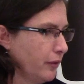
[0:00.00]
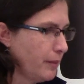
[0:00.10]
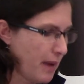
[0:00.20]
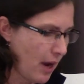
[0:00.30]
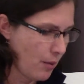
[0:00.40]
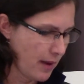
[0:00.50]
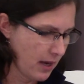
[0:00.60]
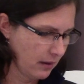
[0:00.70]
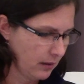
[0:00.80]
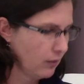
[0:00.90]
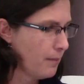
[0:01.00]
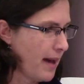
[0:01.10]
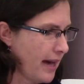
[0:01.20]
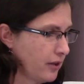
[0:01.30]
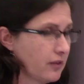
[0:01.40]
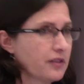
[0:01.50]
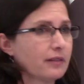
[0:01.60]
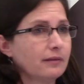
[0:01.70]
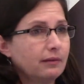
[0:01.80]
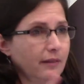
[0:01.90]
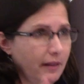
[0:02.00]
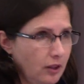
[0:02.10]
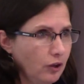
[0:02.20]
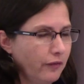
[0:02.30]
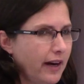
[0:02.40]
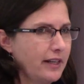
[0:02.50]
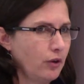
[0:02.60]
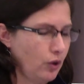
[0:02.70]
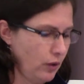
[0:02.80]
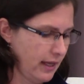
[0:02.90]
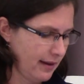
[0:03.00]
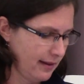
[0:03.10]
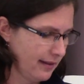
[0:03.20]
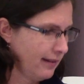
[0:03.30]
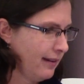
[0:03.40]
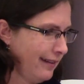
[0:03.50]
Fred Bama matters. You'll find out who he is.